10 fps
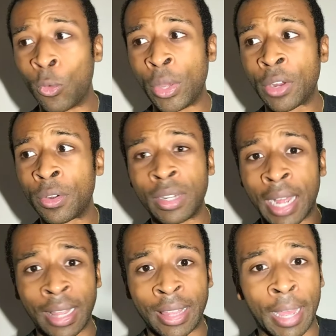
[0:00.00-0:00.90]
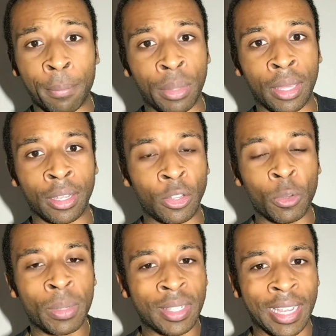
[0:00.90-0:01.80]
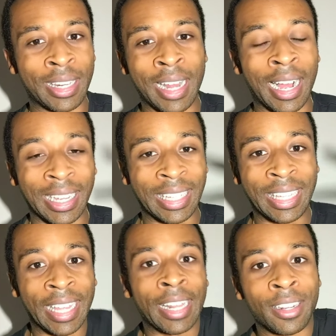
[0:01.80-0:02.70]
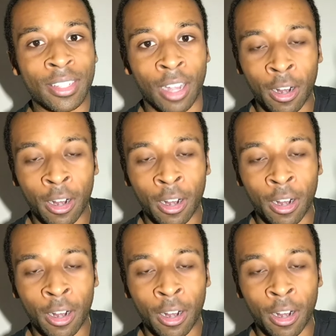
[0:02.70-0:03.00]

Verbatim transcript: We are not that big. Humans cannot get it.